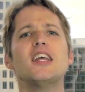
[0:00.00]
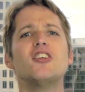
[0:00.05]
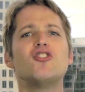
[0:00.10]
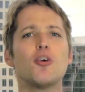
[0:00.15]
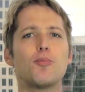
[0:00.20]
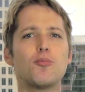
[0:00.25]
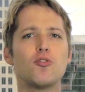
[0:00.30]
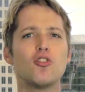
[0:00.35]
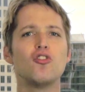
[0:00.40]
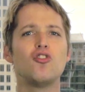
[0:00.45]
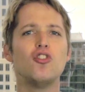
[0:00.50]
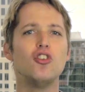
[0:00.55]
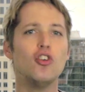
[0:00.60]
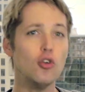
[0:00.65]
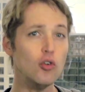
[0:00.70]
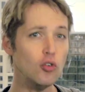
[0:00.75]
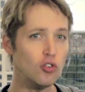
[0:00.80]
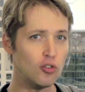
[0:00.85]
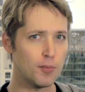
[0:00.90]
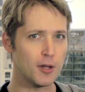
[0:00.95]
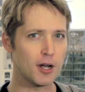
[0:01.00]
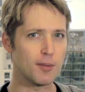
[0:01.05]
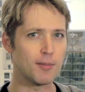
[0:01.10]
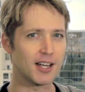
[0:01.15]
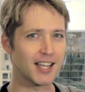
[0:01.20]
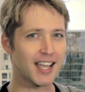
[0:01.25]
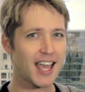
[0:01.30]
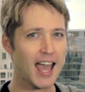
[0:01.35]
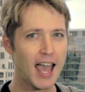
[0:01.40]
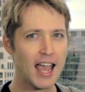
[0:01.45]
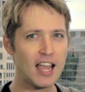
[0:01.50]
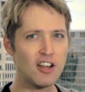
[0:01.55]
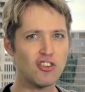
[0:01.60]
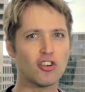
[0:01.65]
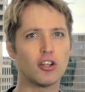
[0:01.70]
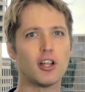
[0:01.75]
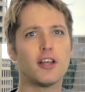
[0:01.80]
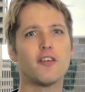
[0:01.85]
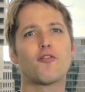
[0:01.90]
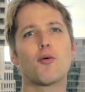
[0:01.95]
Egyptians used bitumen
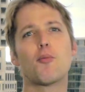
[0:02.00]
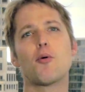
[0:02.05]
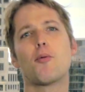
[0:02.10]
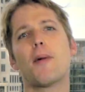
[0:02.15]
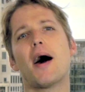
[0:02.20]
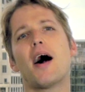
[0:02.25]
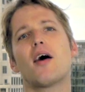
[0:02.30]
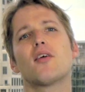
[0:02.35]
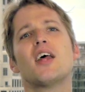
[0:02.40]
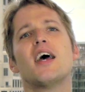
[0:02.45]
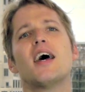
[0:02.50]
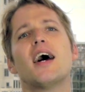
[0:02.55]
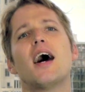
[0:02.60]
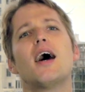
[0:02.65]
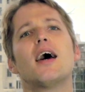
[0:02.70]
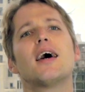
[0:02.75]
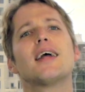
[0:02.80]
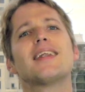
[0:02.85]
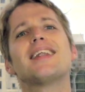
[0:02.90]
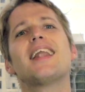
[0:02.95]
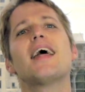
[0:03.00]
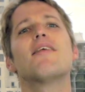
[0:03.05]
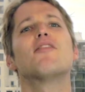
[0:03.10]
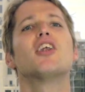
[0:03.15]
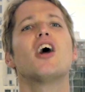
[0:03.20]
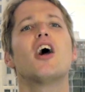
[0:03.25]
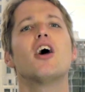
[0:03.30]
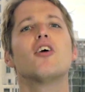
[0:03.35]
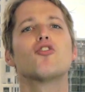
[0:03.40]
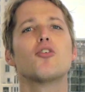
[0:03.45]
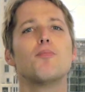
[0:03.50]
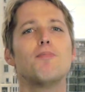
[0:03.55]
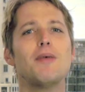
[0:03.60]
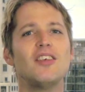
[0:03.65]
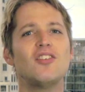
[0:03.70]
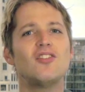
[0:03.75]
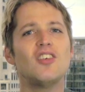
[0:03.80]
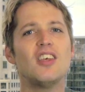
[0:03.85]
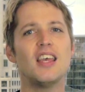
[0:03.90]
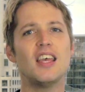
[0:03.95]
occasionally from about 1100
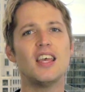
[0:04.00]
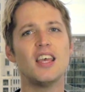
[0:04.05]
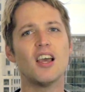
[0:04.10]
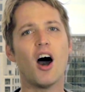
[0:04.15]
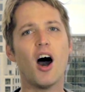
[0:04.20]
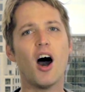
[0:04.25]
BCE